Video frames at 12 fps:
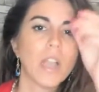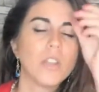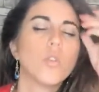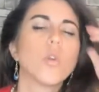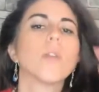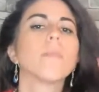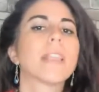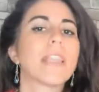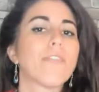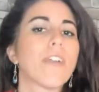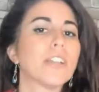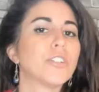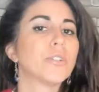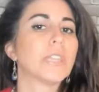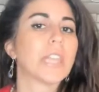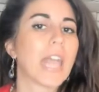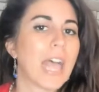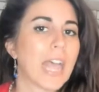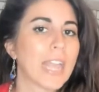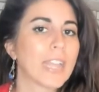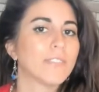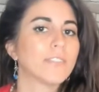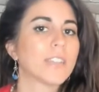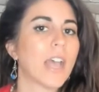Normally if I do
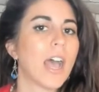lives,